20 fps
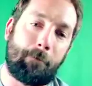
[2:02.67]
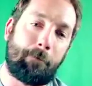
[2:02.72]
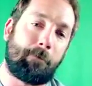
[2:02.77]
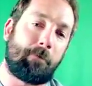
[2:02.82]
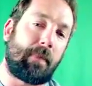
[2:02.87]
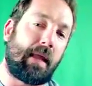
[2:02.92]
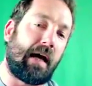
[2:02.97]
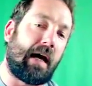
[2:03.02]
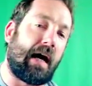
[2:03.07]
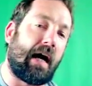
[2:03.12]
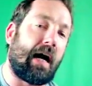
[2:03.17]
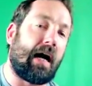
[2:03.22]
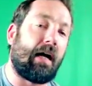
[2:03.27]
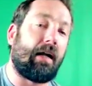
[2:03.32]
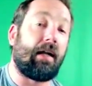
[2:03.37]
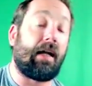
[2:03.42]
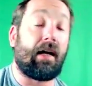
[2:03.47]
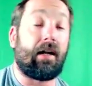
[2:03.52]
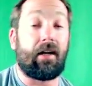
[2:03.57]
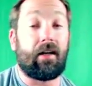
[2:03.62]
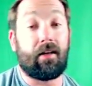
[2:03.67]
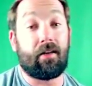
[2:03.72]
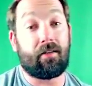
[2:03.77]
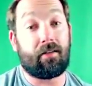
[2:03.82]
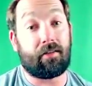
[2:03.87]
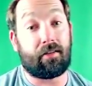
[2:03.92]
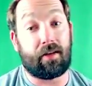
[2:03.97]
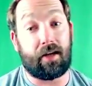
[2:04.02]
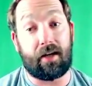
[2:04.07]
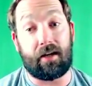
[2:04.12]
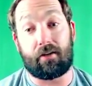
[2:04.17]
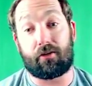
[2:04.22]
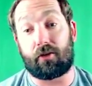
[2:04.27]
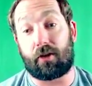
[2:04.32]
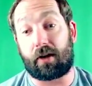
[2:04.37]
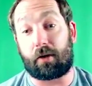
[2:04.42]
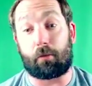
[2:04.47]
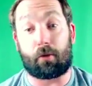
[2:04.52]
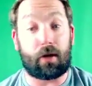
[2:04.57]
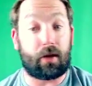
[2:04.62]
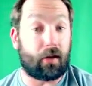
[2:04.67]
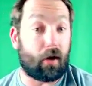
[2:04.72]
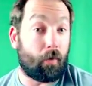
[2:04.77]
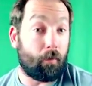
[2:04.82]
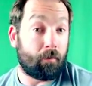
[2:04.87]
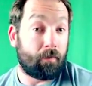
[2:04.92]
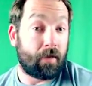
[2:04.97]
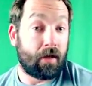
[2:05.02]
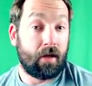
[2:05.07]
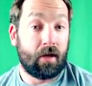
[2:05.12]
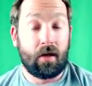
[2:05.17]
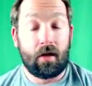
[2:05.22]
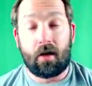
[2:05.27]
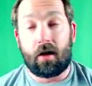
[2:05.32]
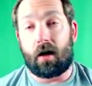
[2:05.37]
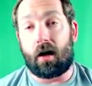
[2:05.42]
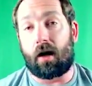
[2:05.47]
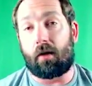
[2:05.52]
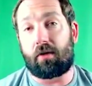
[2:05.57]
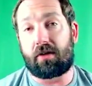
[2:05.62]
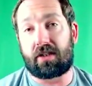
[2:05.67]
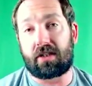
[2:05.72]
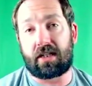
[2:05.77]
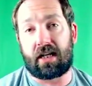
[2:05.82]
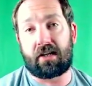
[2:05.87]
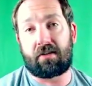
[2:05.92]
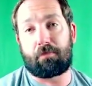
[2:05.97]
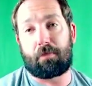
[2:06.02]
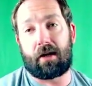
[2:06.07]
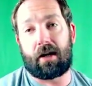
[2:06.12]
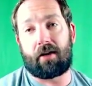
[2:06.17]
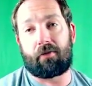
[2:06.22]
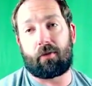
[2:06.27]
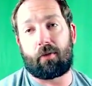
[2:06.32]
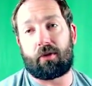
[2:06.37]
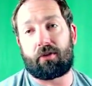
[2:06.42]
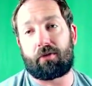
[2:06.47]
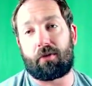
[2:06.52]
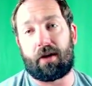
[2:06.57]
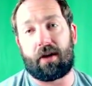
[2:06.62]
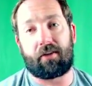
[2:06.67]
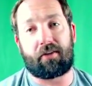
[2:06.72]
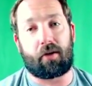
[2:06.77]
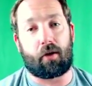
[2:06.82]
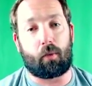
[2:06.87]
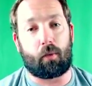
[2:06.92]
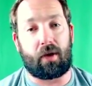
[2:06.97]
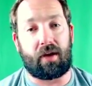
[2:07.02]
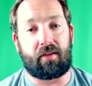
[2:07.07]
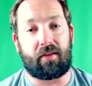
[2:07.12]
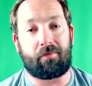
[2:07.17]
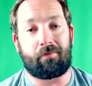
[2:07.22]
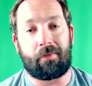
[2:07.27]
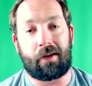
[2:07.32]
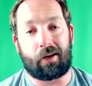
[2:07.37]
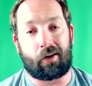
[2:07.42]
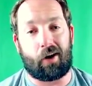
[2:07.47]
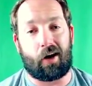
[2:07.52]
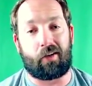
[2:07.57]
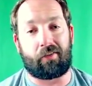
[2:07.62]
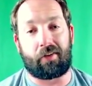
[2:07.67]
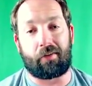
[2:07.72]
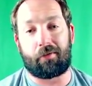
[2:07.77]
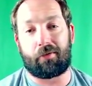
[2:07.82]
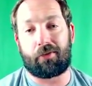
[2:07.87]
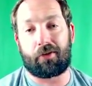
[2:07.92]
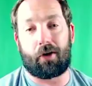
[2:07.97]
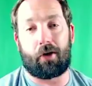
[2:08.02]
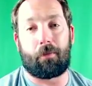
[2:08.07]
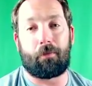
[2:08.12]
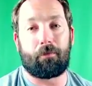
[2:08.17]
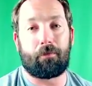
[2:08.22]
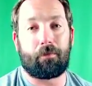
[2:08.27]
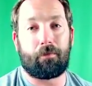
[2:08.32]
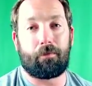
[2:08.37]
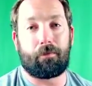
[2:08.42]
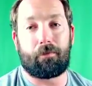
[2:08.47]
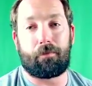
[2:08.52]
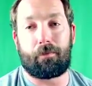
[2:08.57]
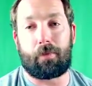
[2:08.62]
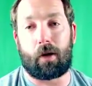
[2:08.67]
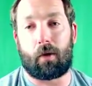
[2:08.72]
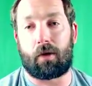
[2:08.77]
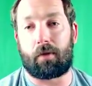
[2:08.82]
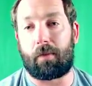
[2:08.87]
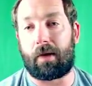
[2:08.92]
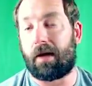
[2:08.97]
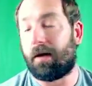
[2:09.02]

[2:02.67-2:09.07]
And that is it. So I can breathe though, which is nice. But every once in a while I start wheezing and coughing. So bear with me.